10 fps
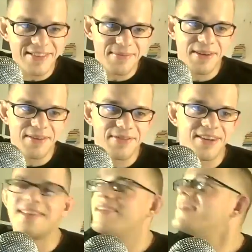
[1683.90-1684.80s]
my
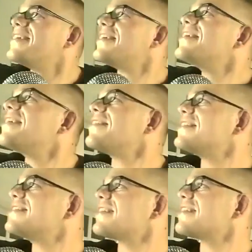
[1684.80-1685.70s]
friend.
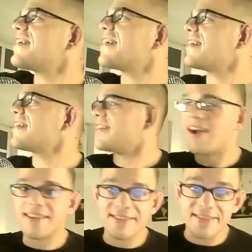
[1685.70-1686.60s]
These are
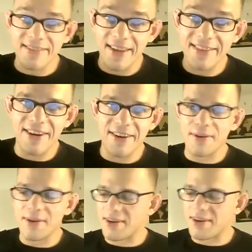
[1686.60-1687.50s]
not tarot
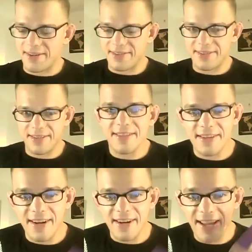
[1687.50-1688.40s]
cards. These
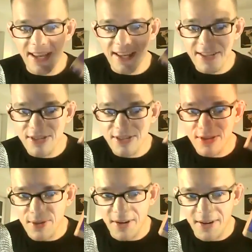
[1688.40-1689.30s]
are angel
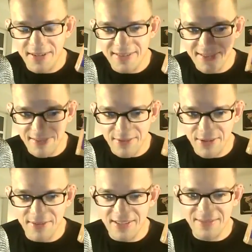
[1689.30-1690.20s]
cards. Have you heard of
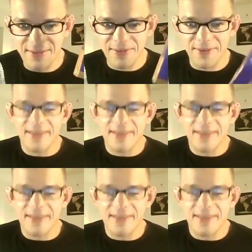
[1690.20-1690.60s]
these before?